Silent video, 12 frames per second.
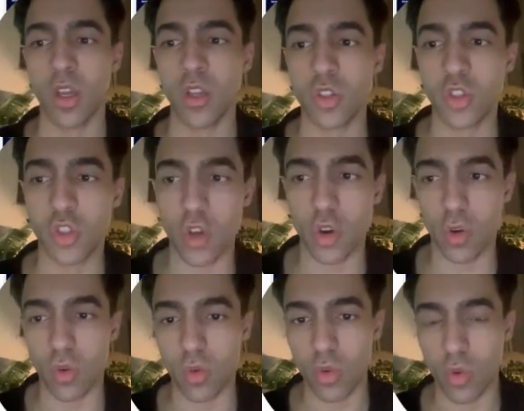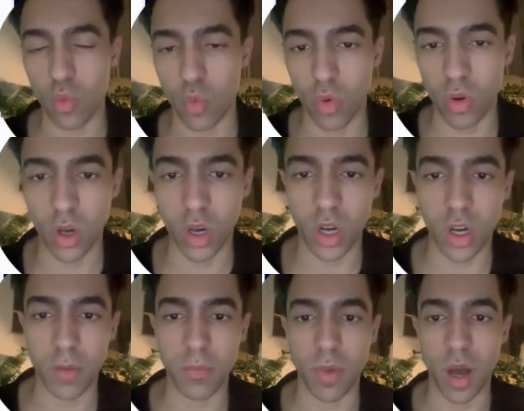So
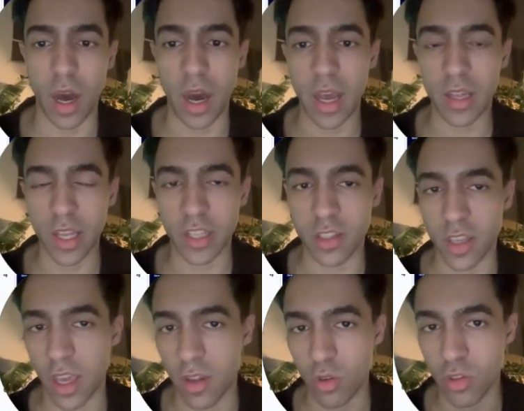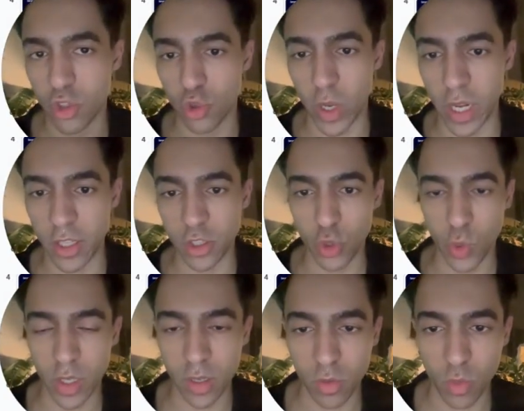I like to get straight into
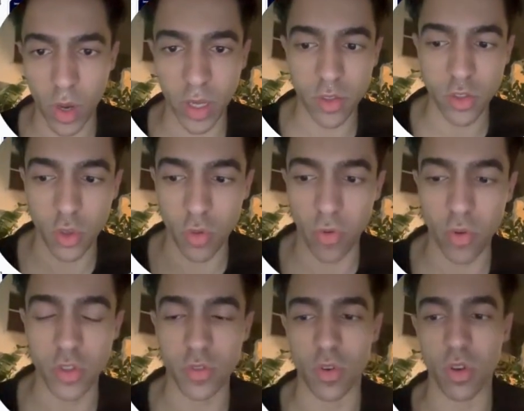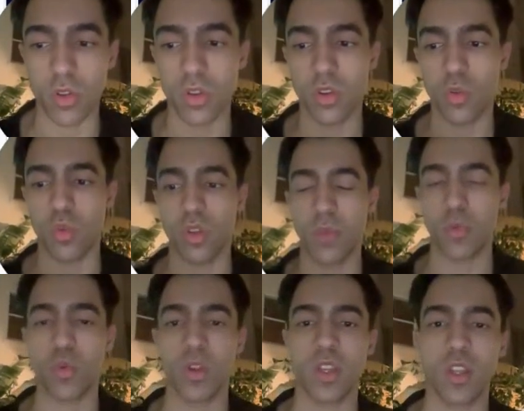it, right? So first of all, the
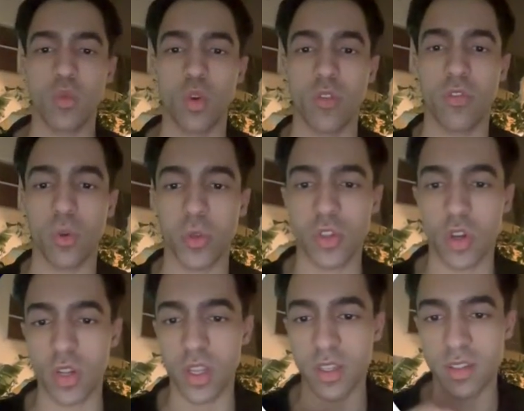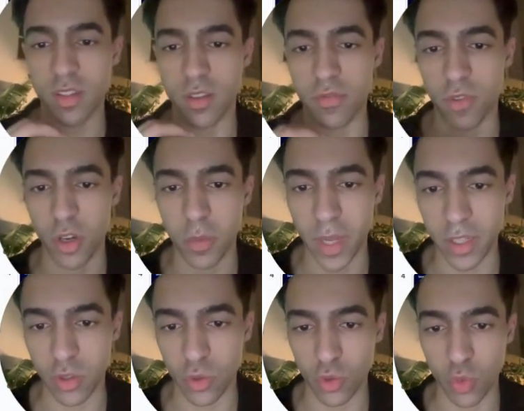number one thing you want to focus on is the
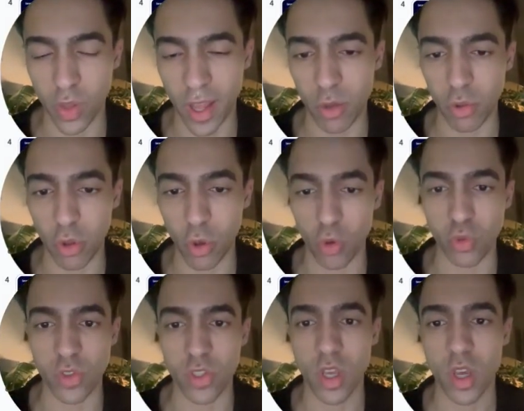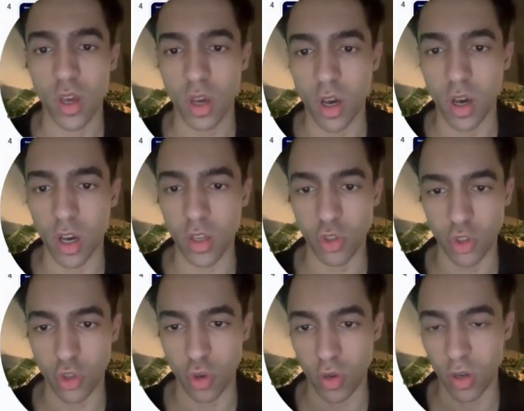fundamentals. Without those,
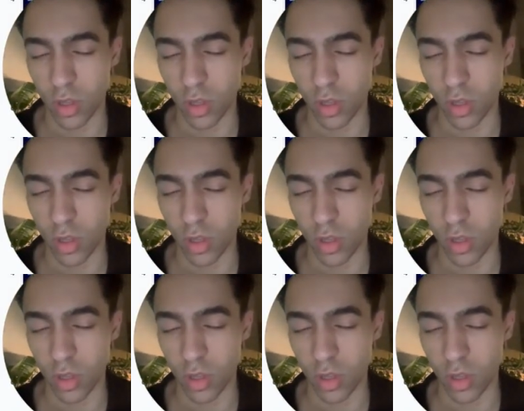you're